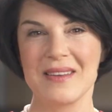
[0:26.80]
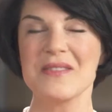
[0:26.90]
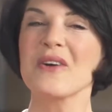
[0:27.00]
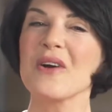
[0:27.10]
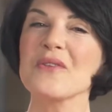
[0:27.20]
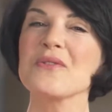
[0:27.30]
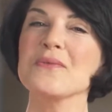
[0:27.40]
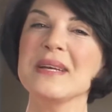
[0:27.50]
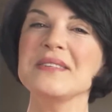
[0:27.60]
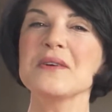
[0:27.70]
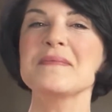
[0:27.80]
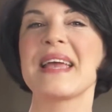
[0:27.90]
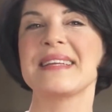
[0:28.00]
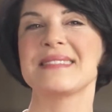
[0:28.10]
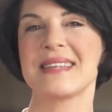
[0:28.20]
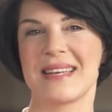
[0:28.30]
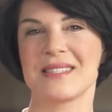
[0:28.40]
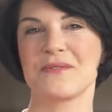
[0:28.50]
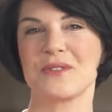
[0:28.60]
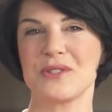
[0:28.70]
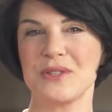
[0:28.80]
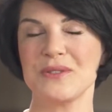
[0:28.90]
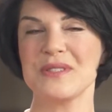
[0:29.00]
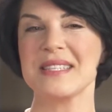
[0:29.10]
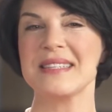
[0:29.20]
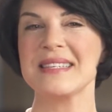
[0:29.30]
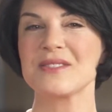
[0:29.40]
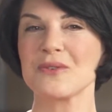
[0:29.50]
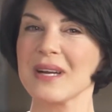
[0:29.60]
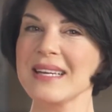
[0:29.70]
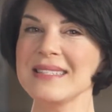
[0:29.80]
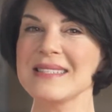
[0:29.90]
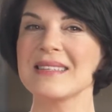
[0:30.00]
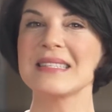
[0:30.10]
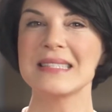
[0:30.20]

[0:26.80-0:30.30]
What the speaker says: There are 3 domain tests for students in these grades: